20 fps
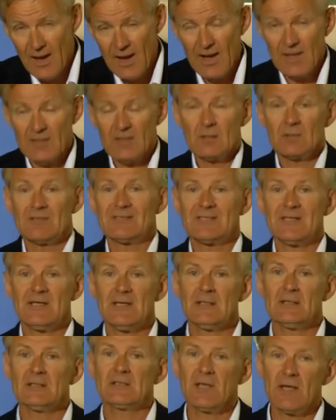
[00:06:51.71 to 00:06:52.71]
and there is
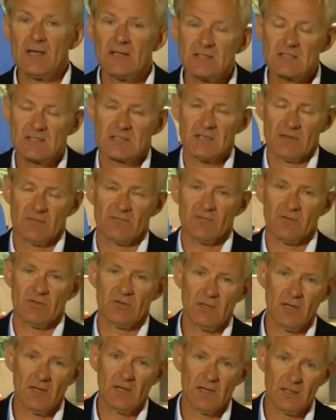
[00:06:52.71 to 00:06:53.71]
intensive
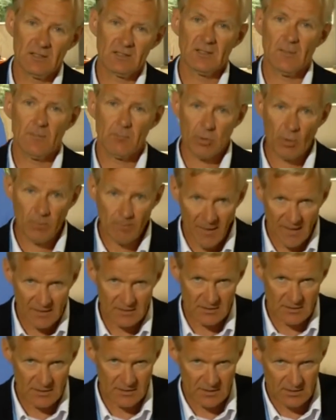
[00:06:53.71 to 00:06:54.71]

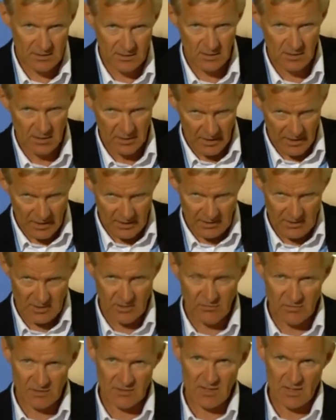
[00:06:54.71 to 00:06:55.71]
diplomatic
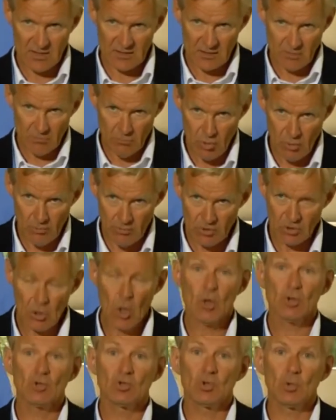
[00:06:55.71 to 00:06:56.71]
activity at the
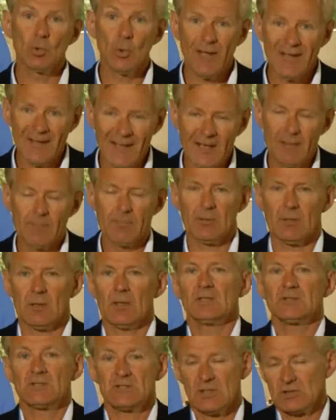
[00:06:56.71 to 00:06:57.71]
moment to
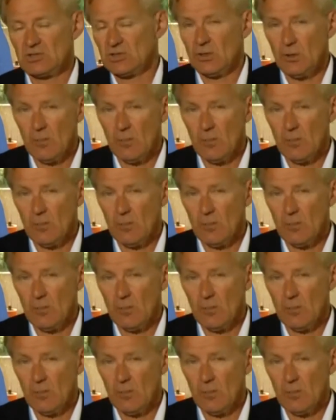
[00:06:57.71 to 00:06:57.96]
enable such an